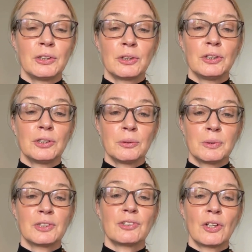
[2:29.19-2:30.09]
You can do
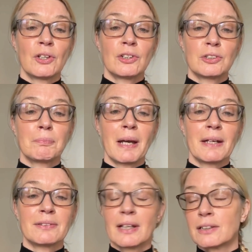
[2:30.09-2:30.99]
a search
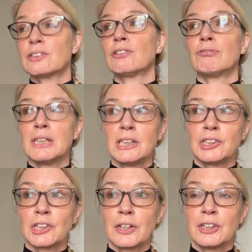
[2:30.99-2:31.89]
by sector,
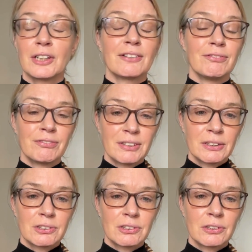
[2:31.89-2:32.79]
region, you can
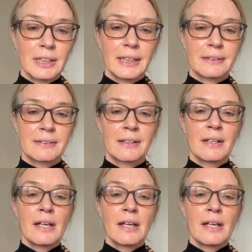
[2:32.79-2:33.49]
filter it,